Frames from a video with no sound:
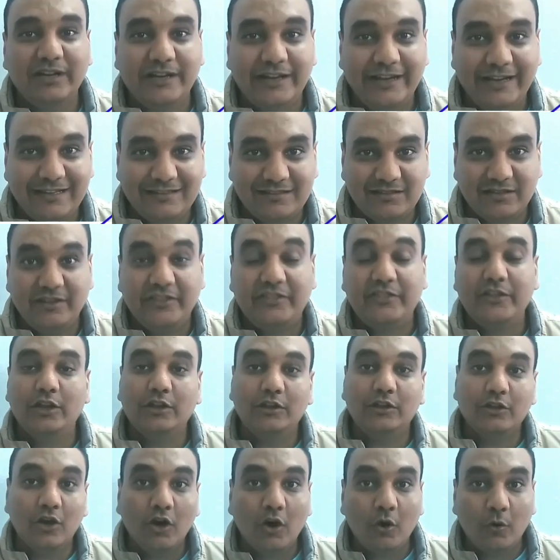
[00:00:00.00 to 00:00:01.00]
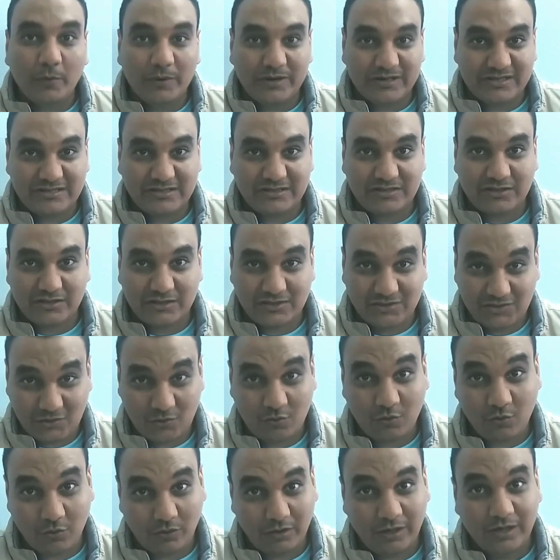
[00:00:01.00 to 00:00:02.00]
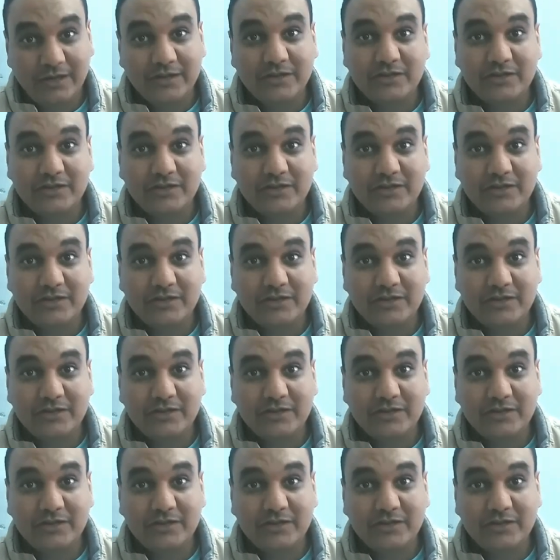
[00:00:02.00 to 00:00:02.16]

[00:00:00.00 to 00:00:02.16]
get the lowest score.